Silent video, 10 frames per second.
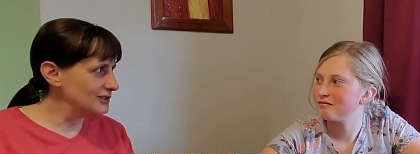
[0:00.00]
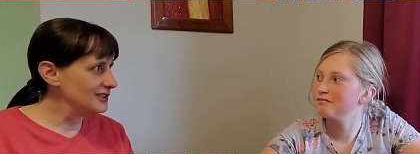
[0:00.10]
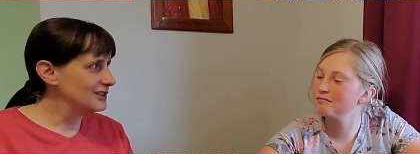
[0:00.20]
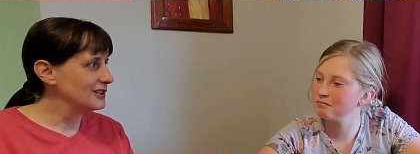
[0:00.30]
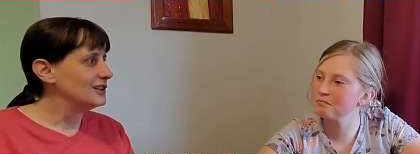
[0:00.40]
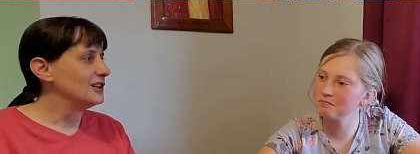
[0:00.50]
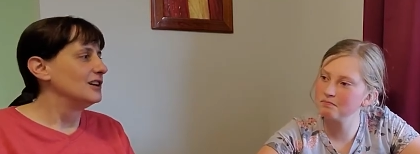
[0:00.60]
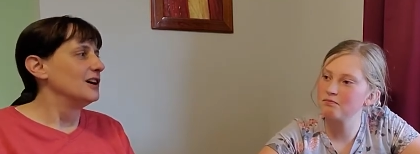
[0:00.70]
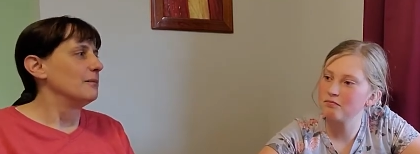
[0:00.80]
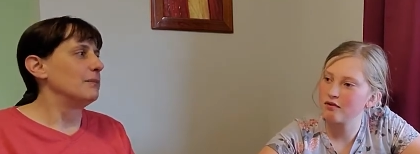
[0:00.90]
Speaker 1: Mm-hmm.
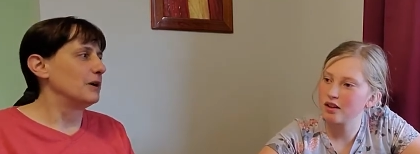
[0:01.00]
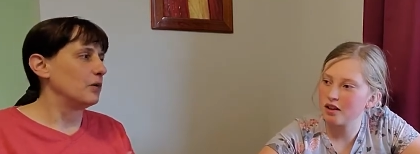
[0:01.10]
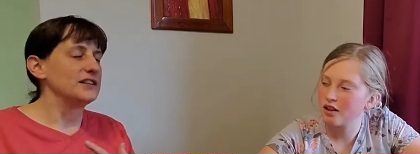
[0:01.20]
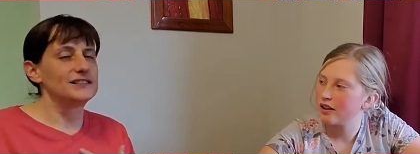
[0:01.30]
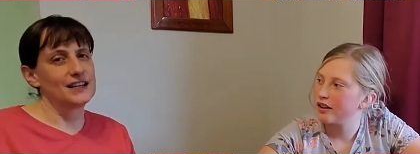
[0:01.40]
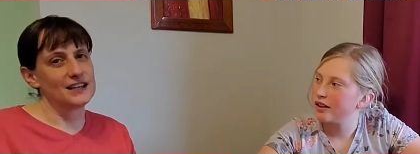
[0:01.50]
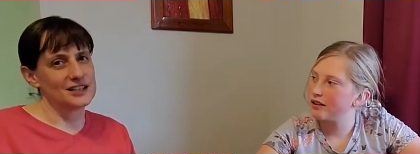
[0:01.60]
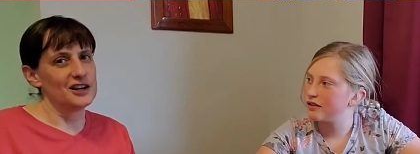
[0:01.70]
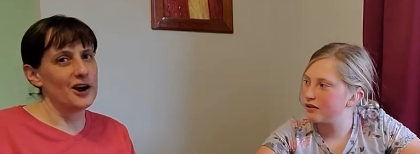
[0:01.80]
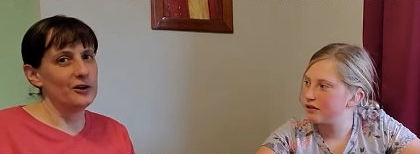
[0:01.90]
But once they get to
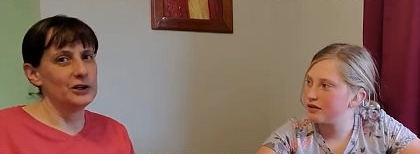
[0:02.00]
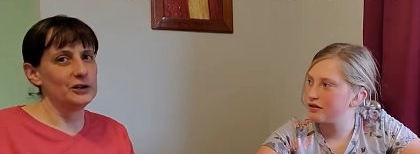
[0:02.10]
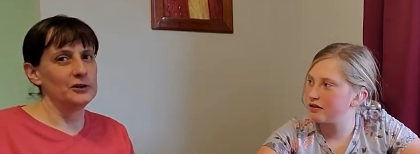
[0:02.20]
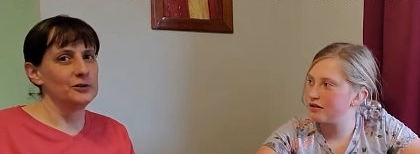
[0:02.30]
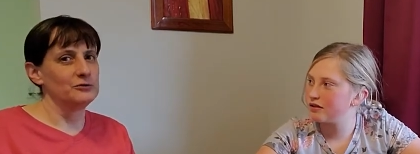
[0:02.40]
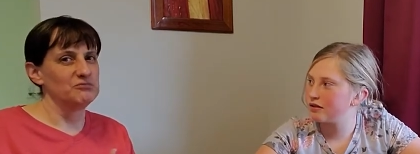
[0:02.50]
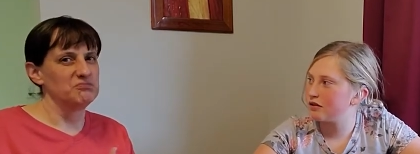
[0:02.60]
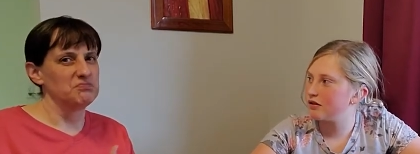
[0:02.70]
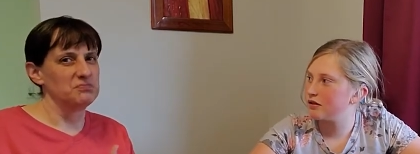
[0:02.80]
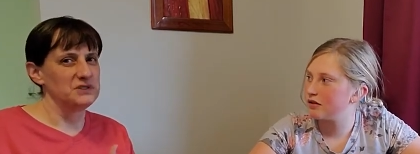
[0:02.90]
know you,
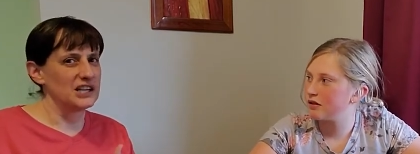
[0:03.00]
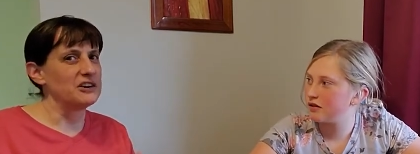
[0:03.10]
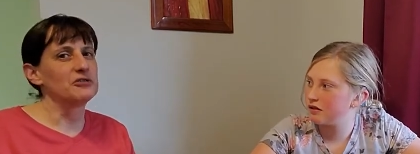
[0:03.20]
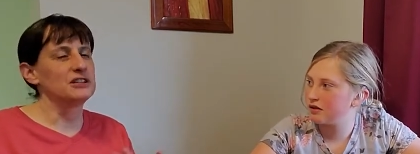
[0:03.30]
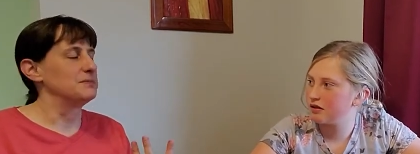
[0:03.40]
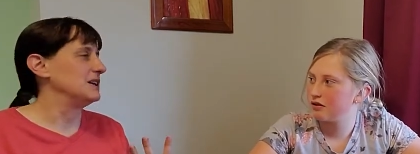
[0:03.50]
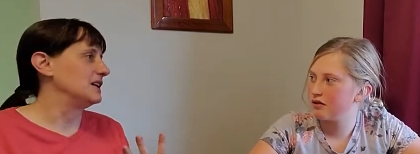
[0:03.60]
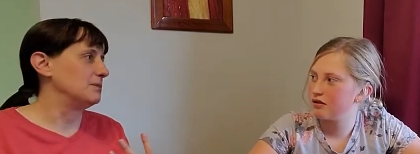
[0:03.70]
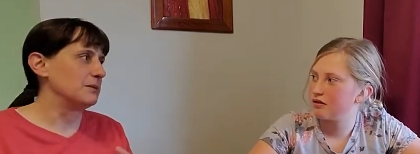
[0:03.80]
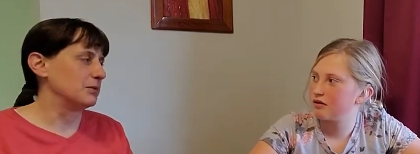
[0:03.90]
generally
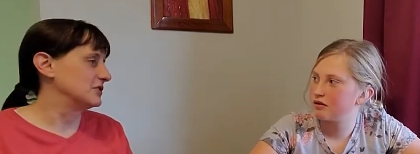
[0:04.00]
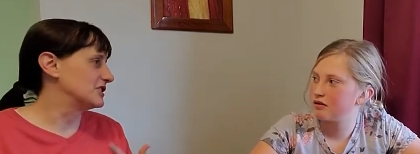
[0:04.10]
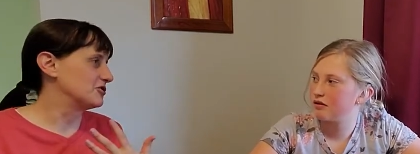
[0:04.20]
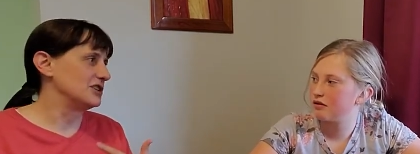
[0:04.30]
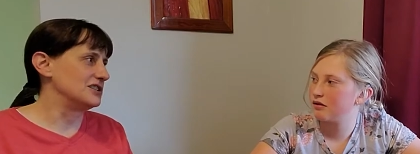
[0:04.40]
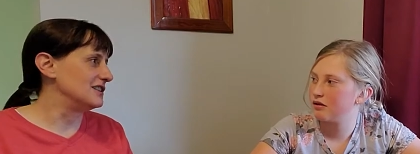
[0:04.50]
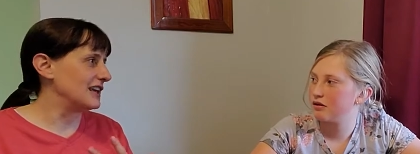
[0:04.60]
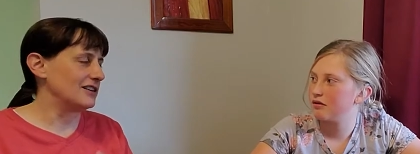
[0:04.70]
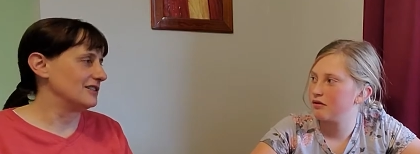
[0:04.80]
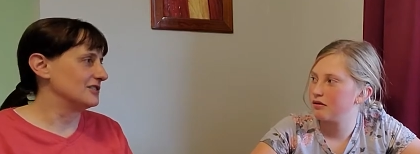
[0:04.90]
speaking, people just treat they
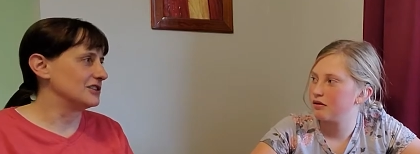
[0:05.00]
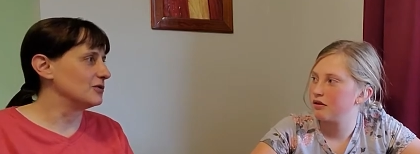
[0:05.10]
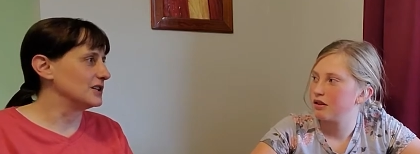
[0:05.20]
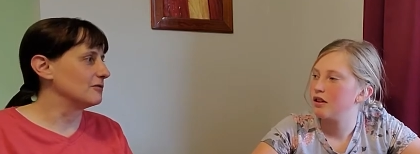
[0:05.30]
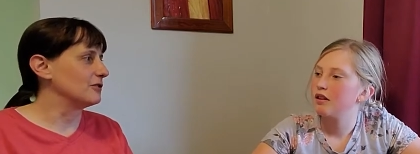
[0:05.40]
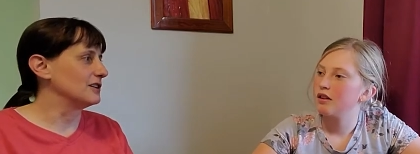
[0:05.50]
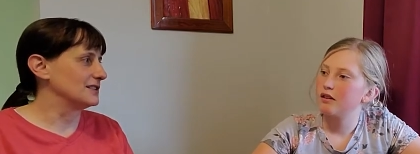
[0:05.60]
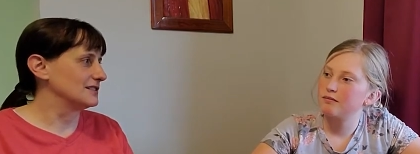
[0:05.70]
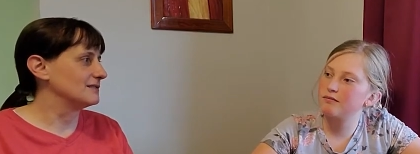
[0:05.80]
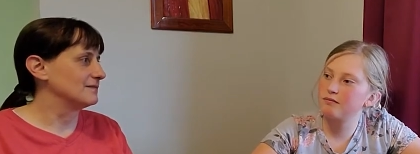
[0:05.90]
don't. There's no
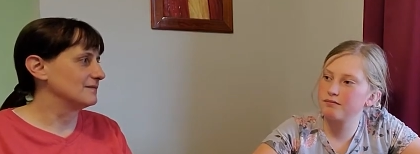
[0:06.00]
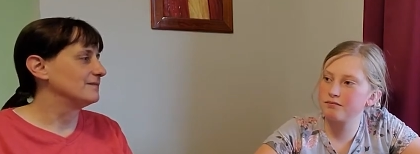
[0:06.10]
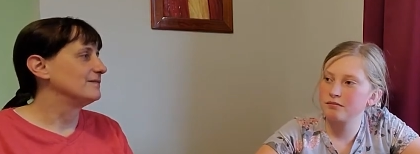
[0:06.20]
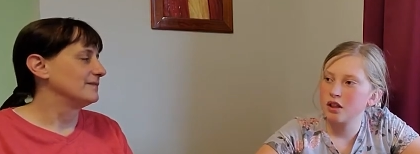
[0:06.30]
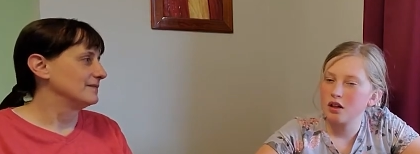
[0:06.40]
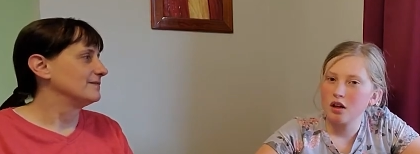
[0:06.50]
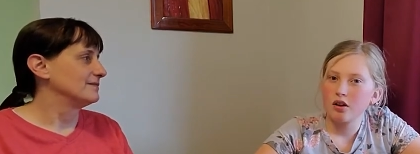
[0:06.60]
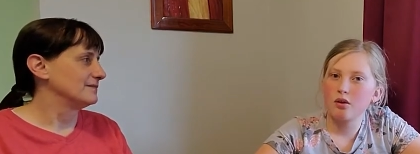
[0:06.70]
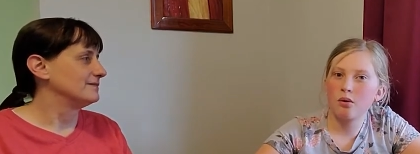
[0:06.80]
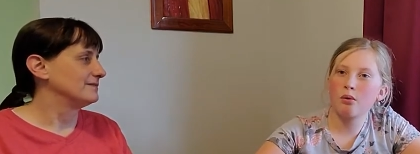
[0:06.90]
difference.
Speaker 2: Mm-hmm.
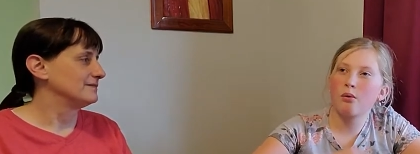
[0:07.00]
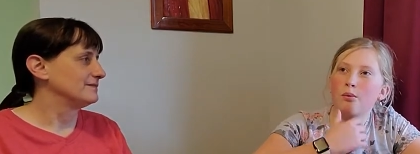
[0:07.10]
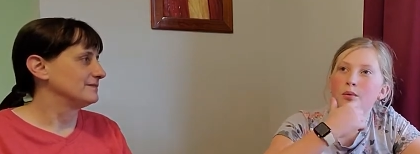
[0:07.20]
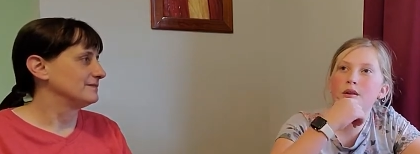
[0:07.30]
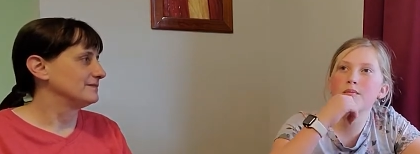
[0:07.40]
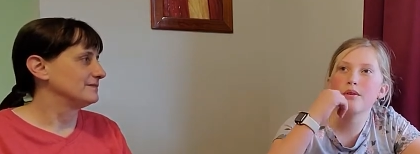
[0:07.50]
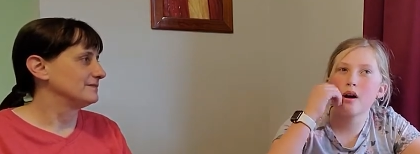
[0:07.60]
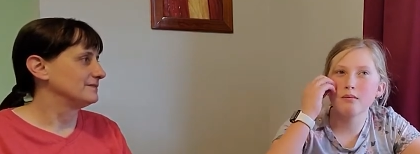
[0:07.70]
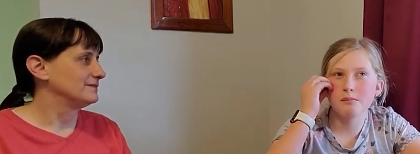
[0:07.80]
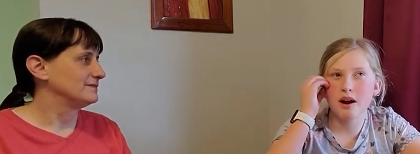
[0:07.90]
The one
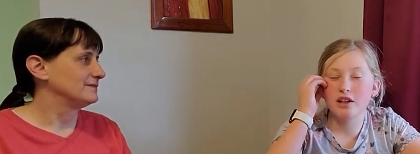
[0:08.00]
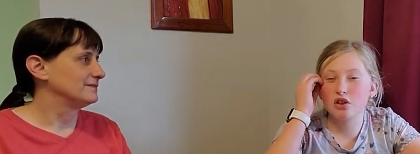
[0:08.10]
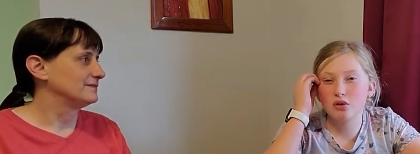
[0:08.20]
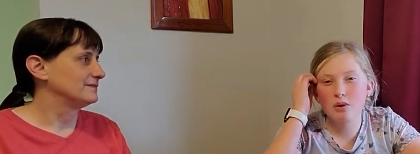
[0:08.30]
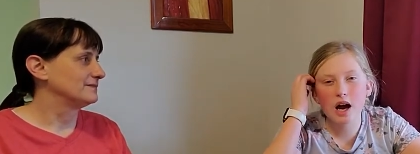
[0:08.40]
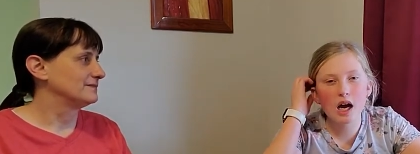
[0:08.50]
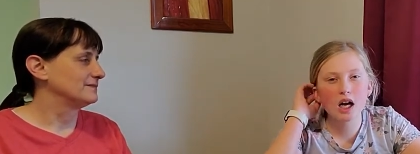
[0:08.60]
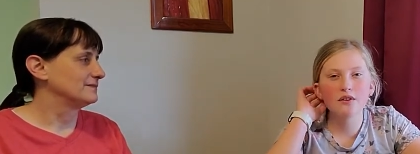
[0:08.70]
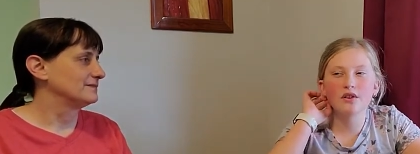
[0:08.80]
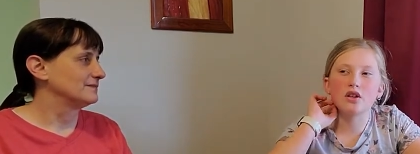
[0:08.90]
problem I do
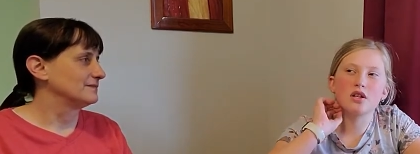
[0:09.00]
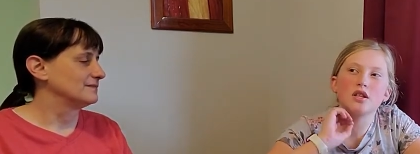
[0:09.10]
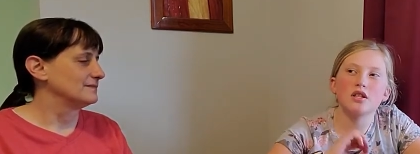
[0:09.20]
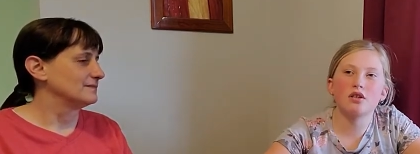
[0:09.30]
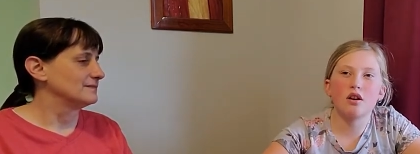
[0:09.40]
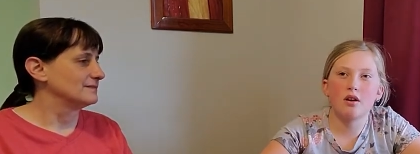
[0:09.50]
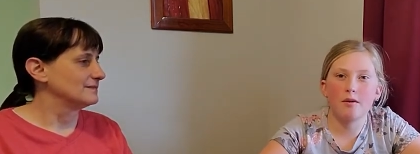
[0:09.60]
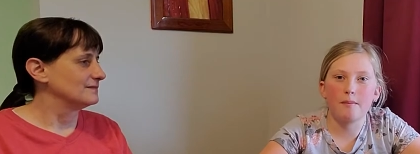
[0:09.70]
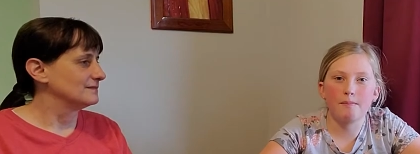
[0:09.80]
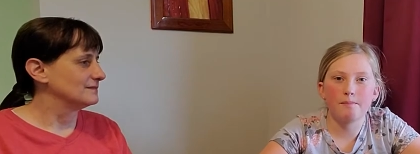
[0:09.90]
have is
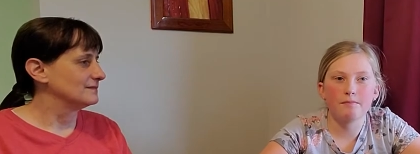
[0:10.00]
um,